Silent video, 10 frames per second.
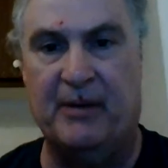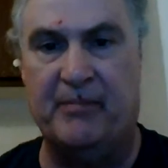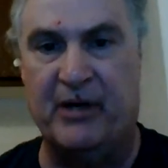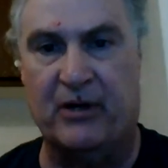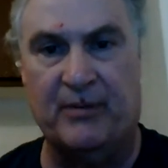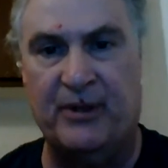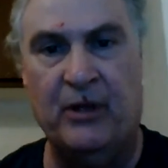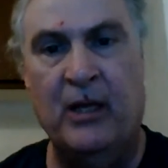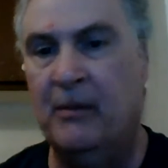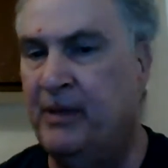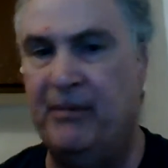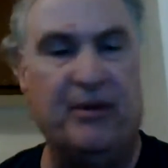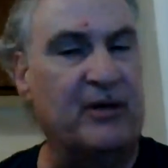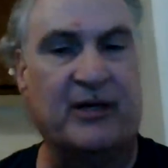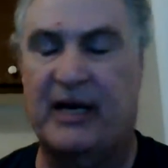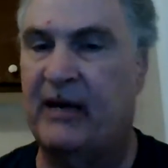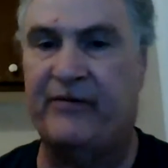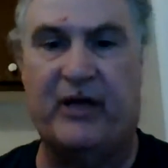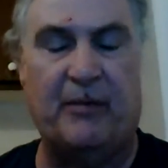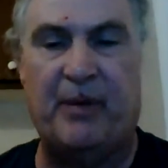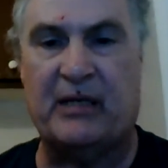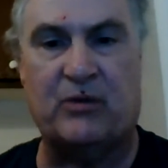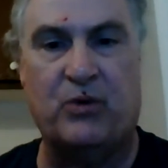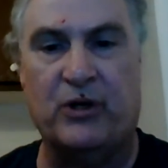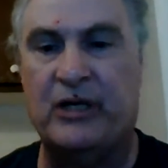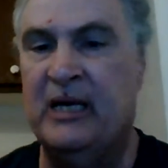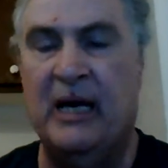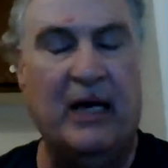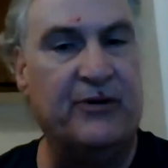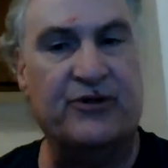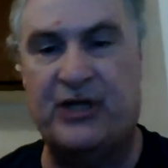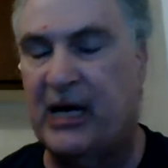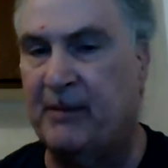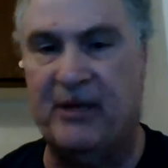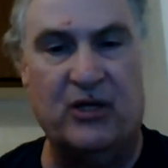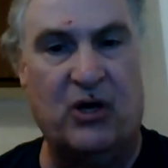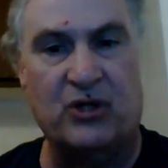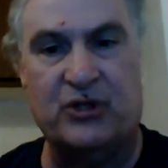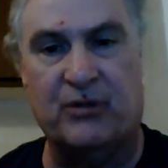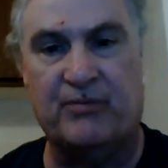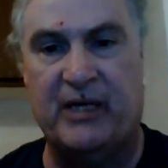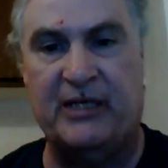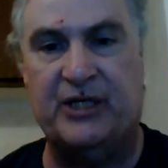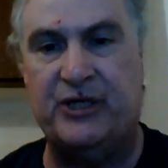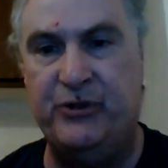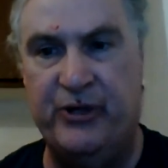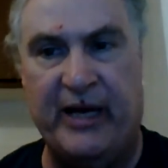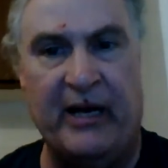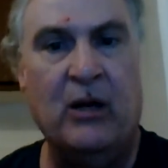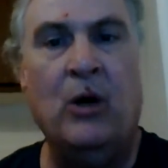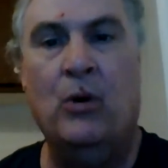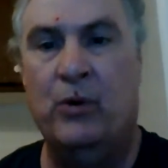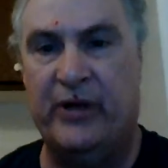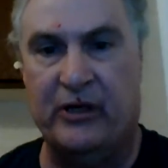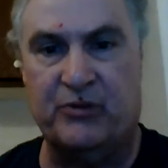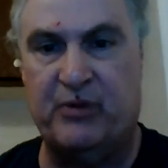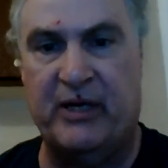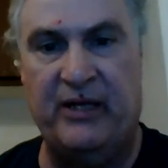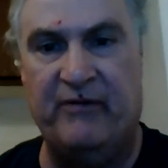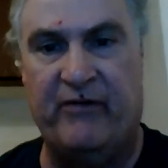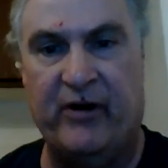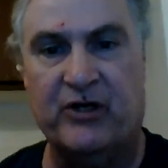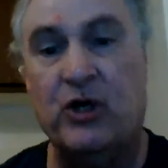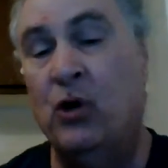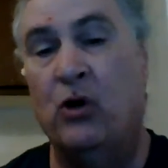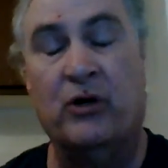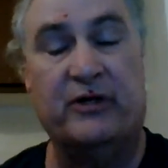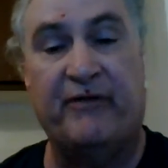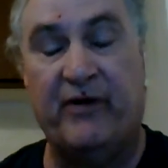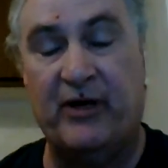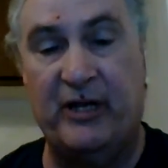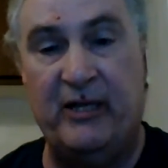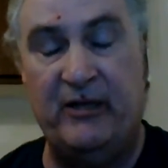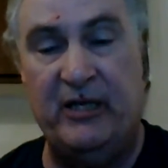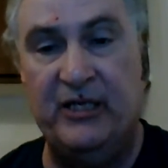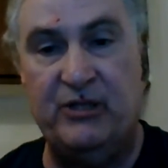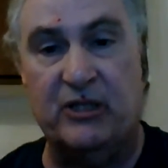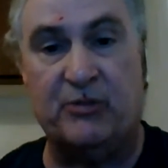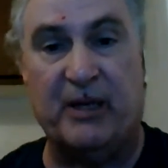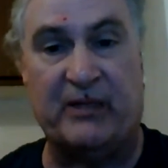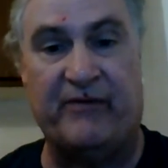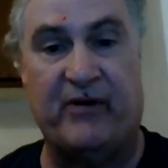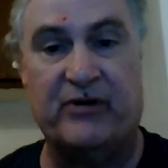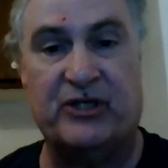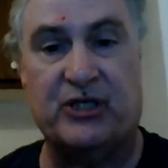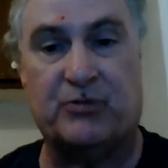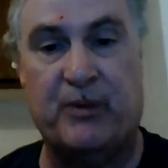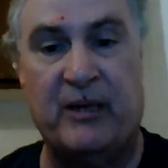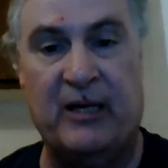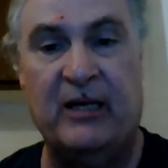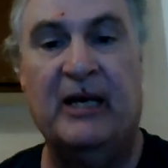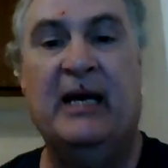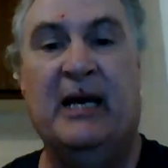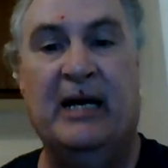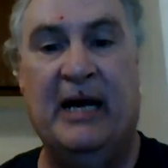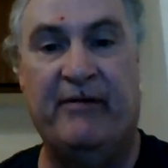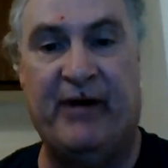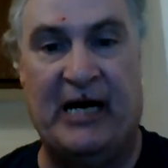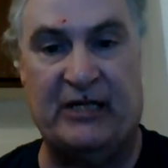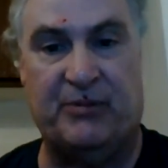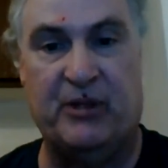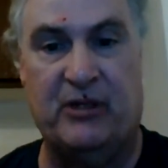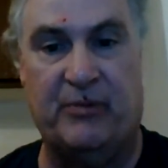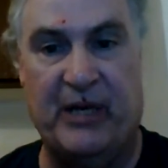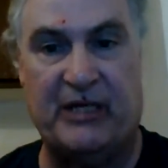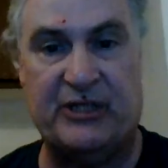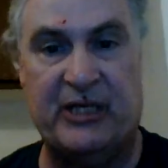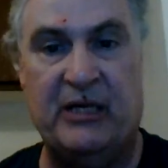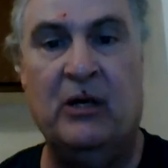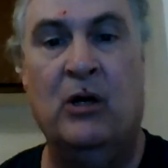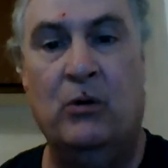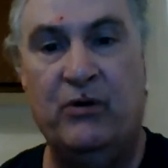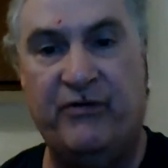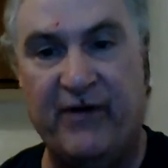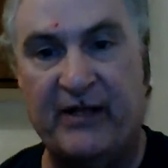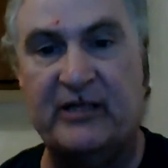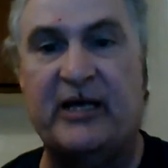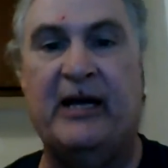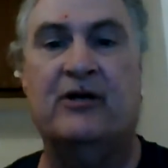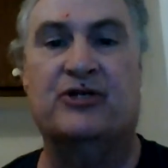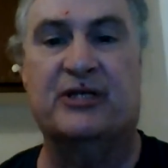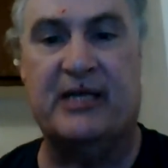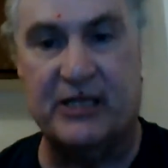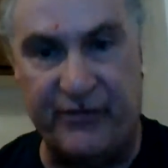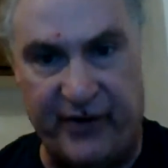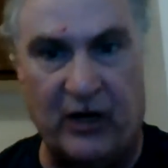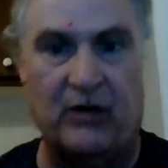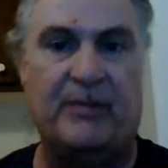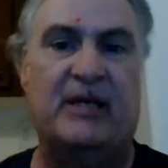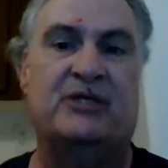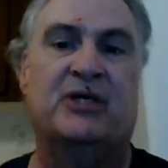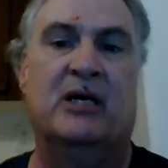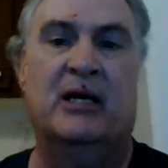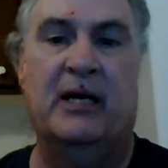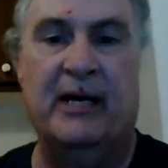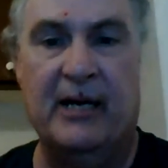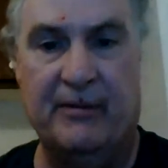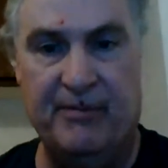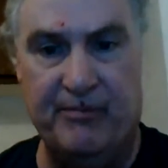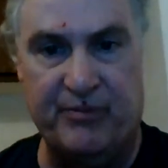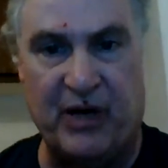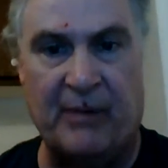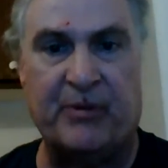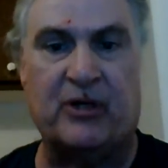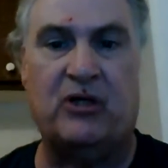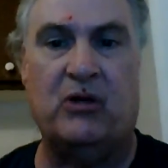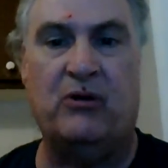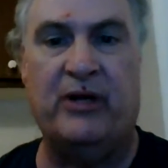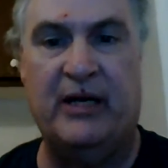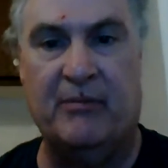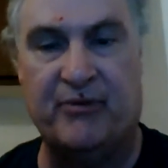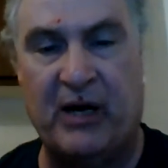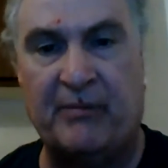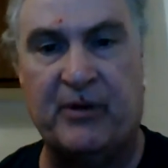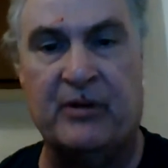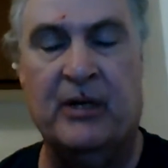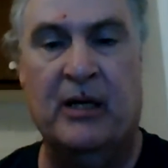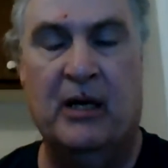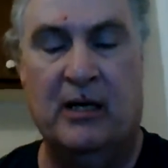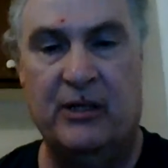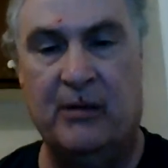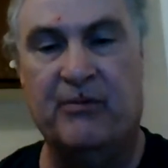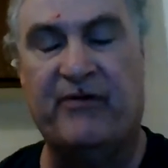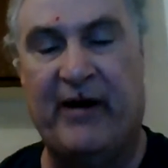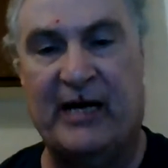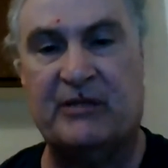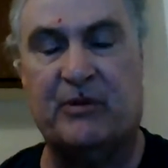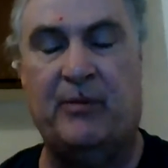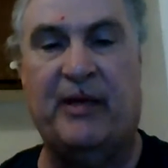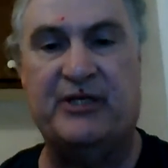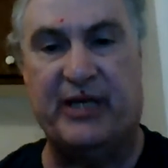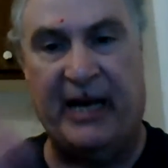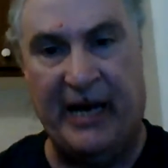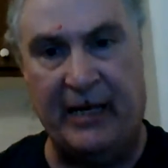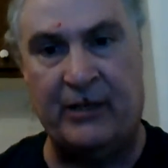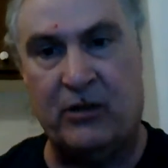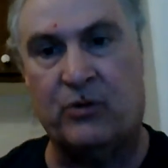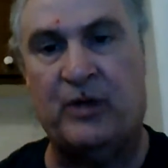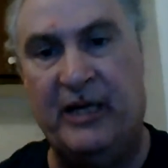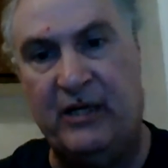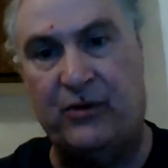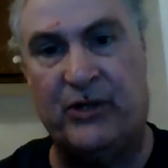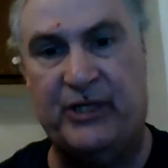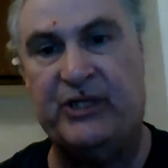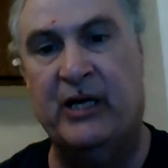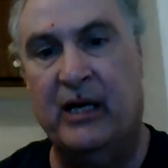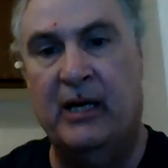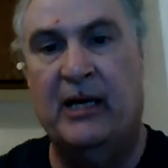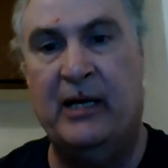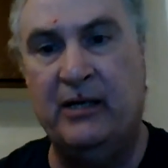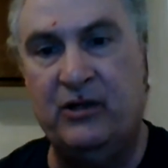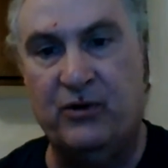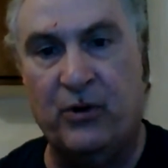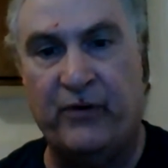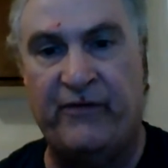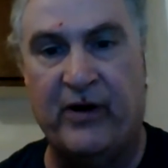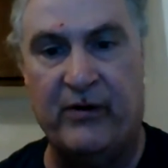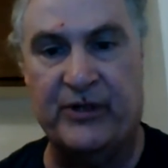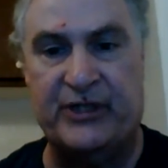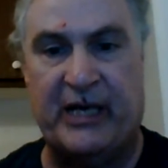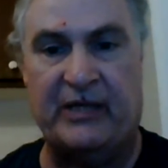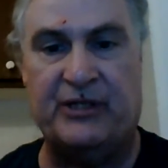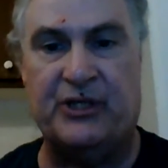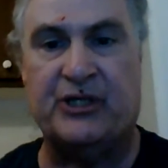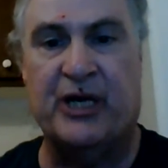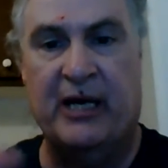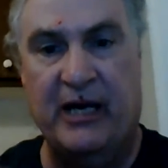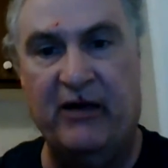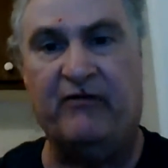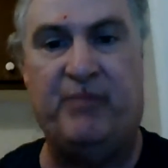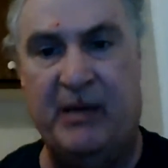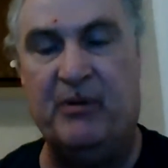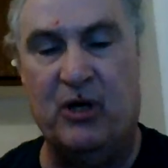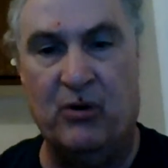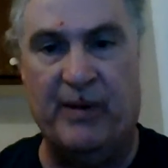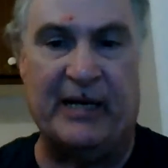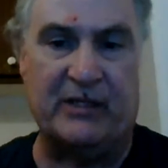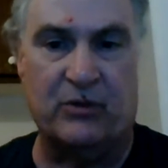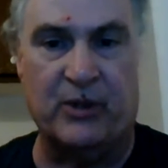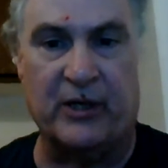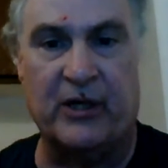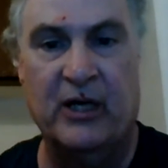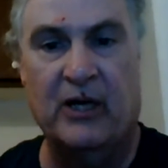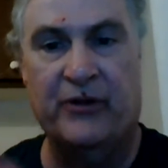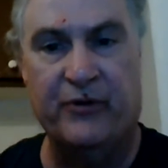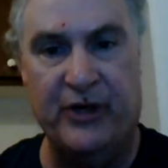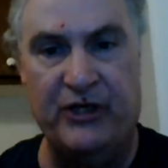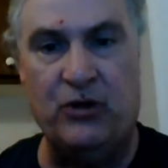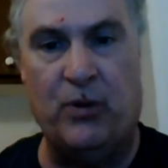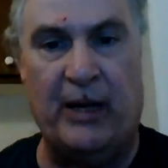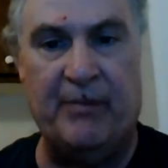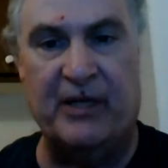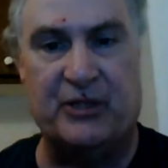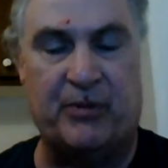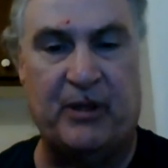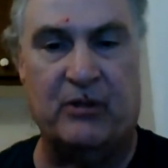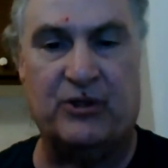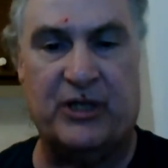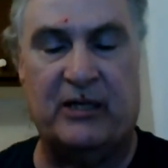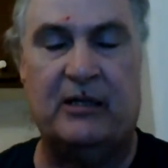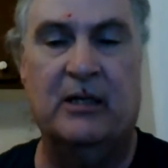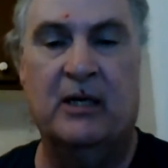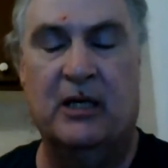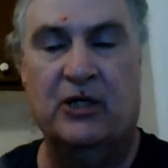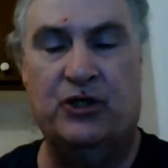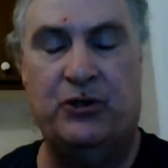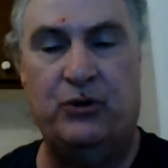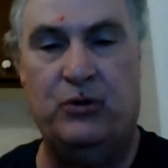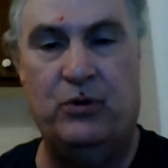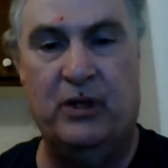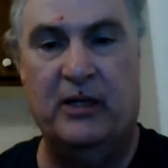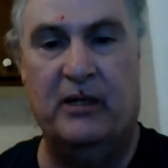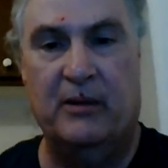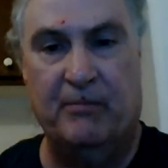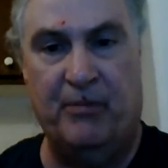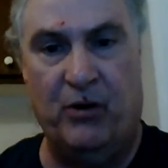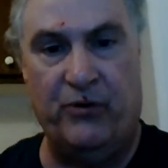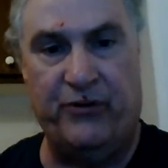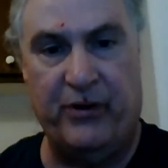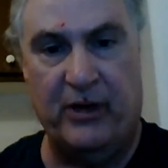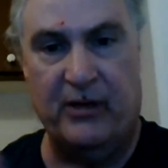unbearable. People are going to have to get back to work, and there's got to be a long-term plan to do that without spreading the virus, or at the very least expect the virus to spread and have hospital capacity with ventilators, intensive care beds, and proper clothing and proper number of hospital beds to handle increase in coronavirus cases if people go back to work. There is a way, Ben Shapiro said, to both